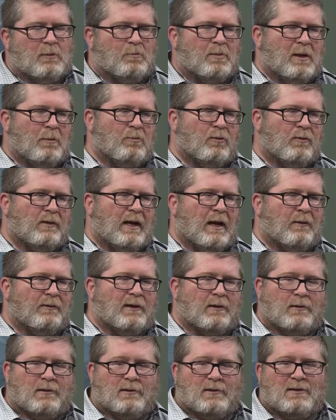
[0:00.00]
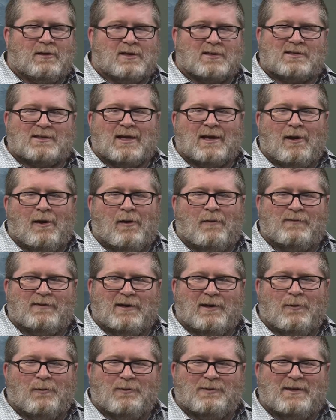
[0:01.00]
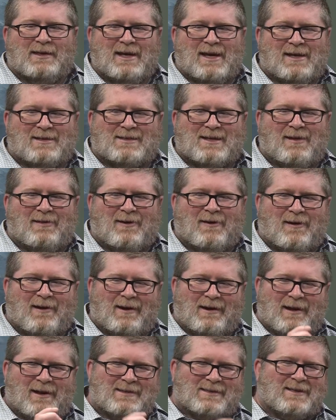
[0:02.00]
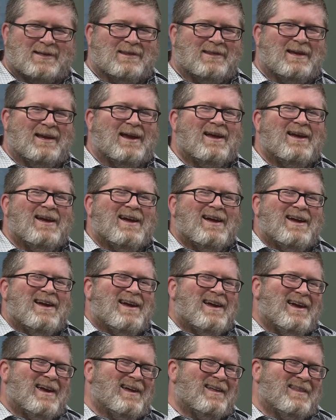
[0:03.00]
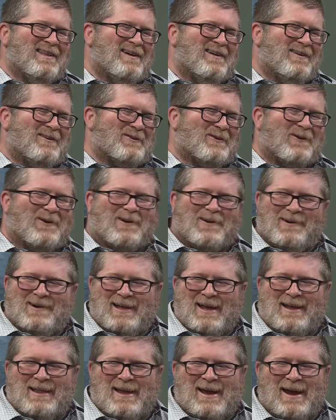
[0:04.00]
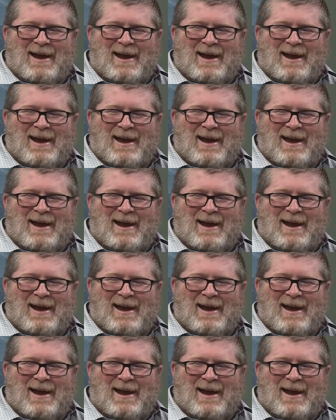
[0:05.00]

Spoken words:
people now that are dusting off the old DSLR that's in the drawer that they